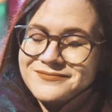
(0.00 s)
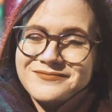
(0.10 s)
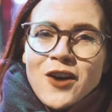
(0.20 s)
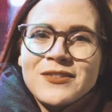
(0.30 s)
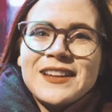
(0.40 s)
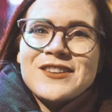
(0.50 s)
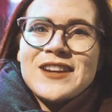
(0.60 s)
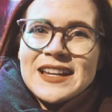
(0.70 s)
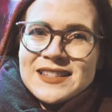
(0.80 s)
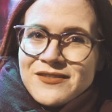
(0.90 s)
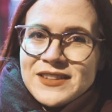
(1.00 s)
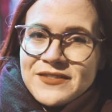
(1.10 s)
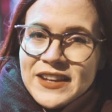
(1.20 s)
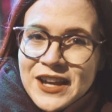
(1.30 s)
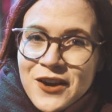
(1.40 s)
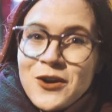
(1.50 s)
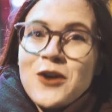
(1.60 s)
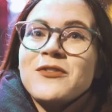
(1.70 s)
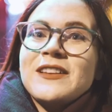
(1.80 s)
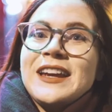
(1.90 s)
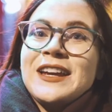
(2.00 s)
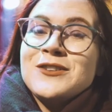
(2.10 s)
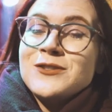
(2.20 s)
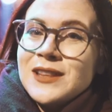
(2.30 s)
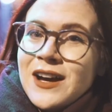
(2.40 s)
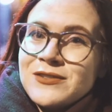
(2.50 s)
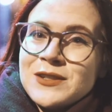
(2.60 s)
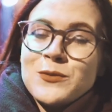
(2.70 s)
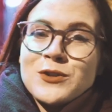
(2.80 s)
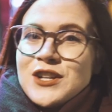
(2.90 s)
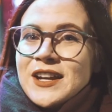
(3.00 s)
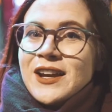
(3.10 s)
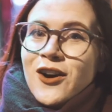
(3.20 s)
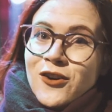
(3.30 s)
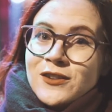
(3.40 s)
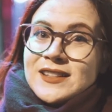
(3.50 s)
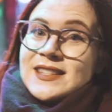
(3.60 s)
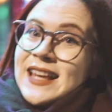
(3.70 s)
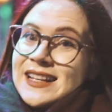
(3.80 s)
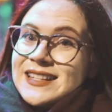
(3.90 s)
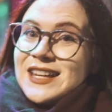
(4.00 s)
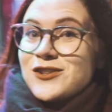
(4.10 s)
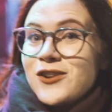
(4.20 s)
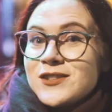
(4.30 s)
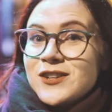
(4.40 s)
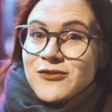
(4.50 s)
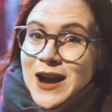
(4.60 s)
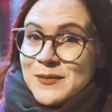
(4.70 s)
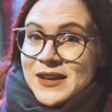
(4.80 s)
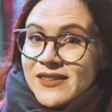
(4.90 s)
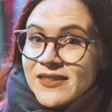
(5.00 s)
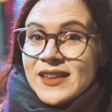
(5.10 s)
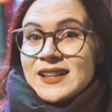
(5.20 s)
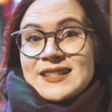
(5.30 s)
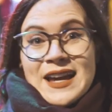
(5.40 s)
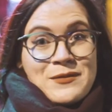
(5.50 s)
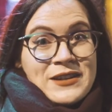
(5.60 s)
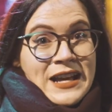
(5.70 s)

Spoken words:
Hopefully you guys loved this video, hopefully you loved watching all the sexy shots of ramen that Simon